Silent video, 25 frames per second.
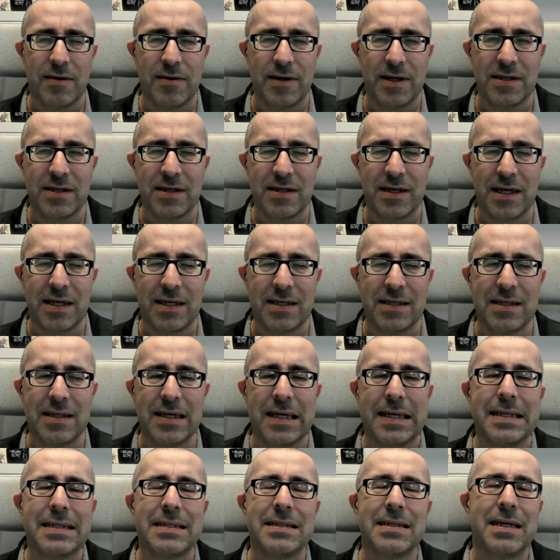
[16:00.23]
in that case
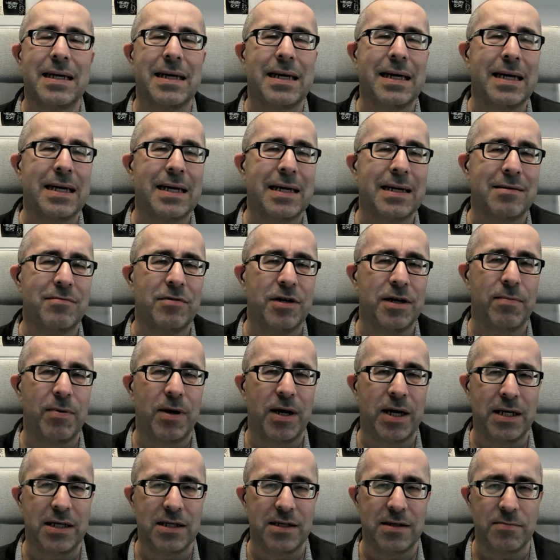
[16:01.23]
is a
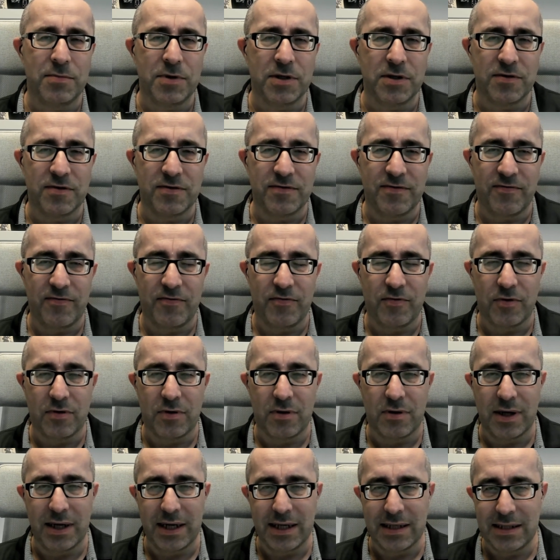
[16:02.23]
replacement
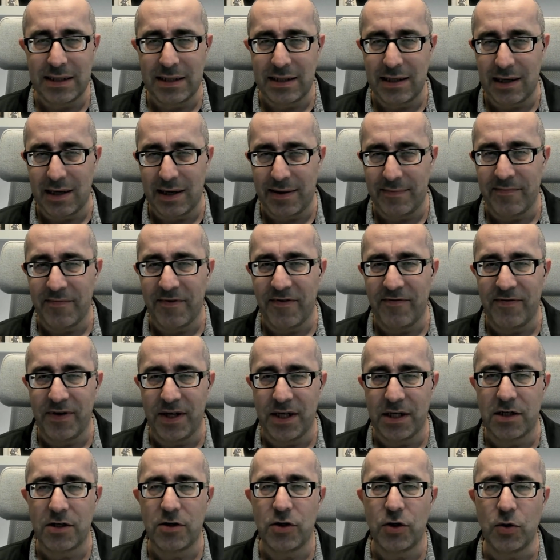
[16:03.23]
for NTLM
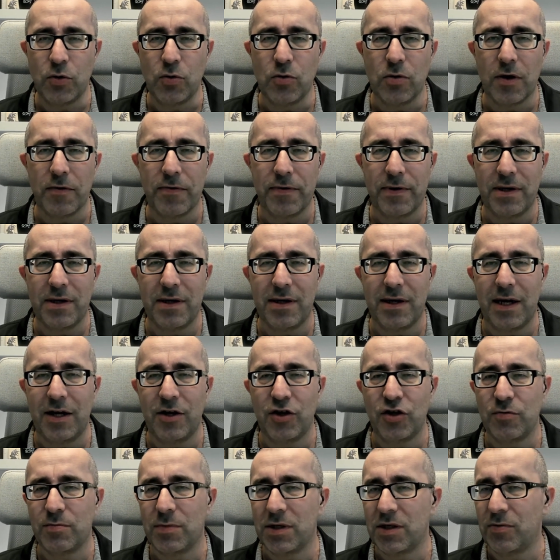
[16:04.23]
v2
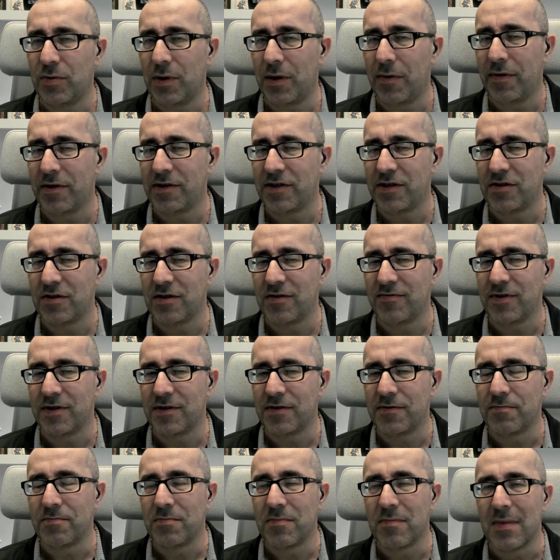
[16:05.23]
authentication between the
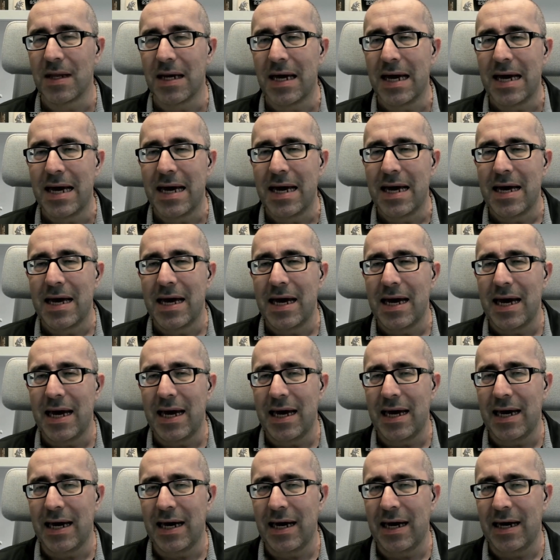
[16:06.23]
servers.
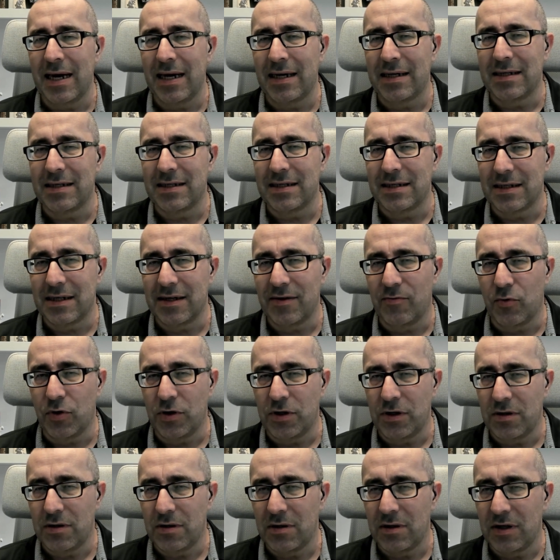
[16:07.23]
And
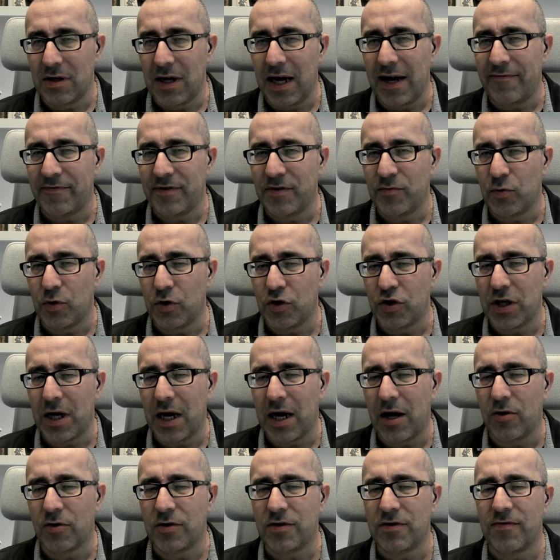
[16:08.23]
what you have to watch
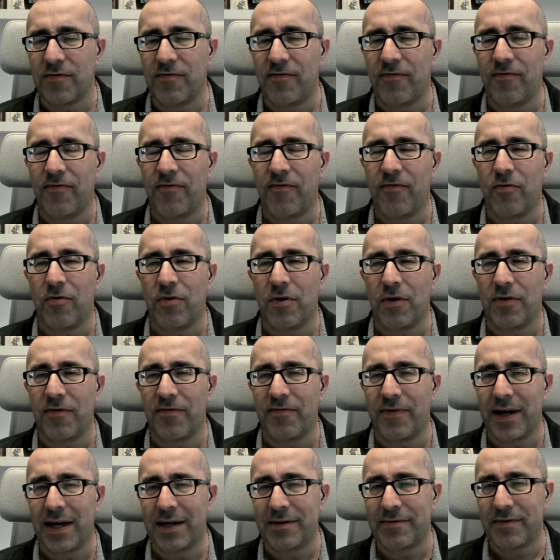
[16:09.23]
out for the
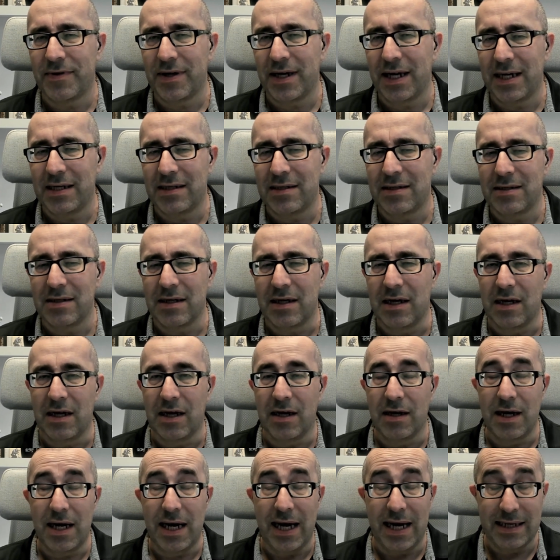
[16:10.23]
fact that,
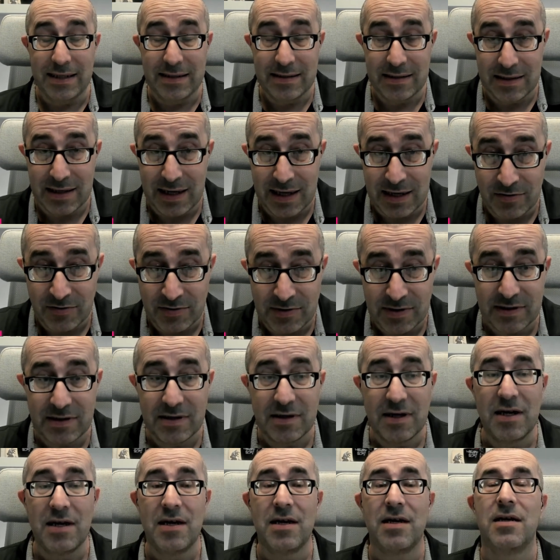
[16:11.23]
as
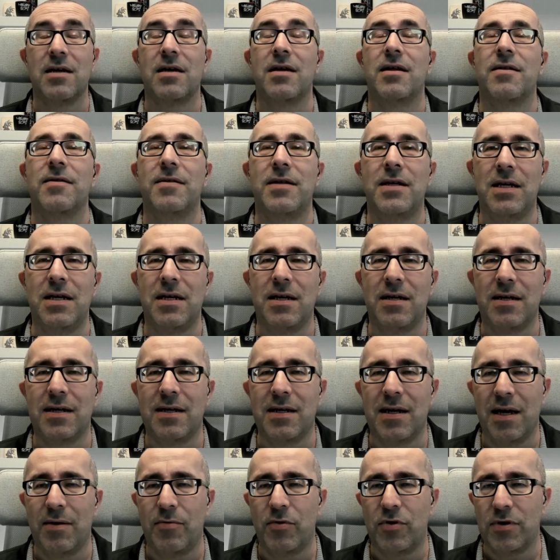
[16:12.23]
announced, the
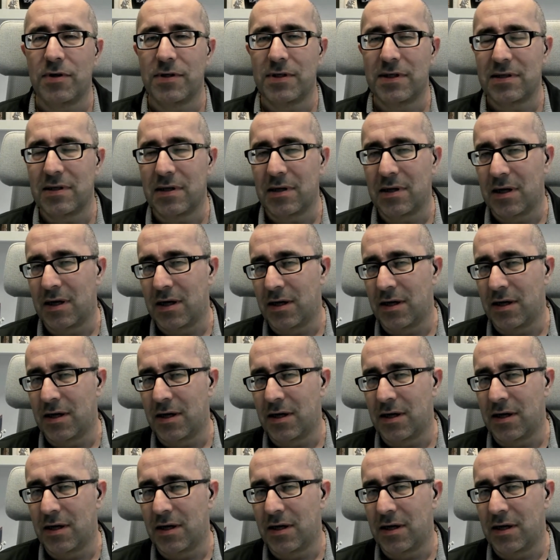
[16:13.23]
Kerberos